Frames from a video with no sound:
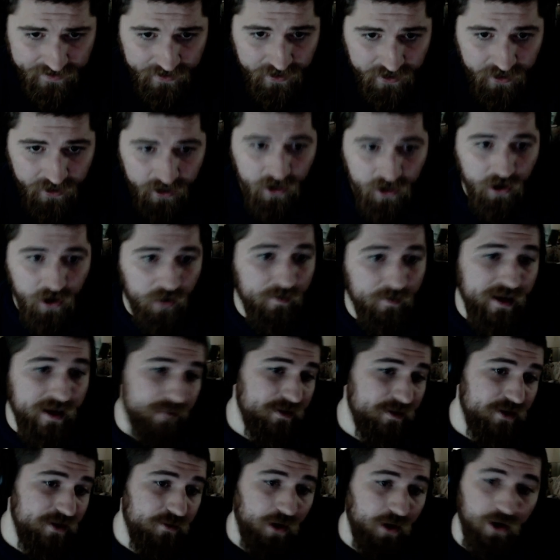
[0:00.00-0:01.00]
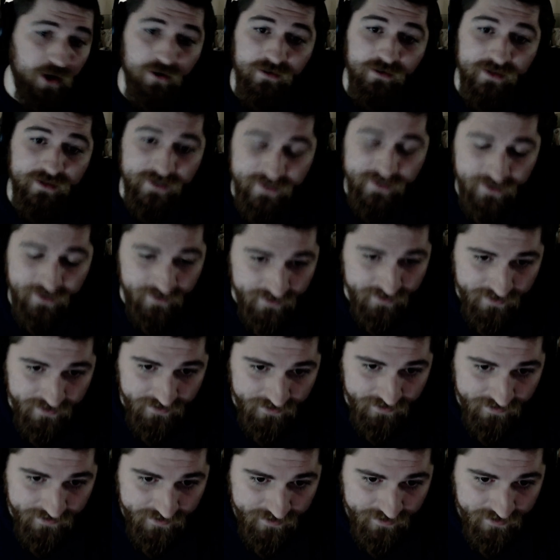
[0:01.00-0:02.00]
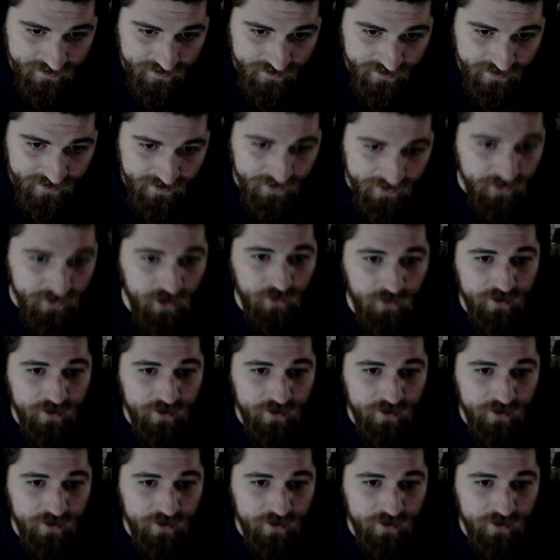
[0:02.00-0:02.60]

Or maybe you hurt the citizens. Or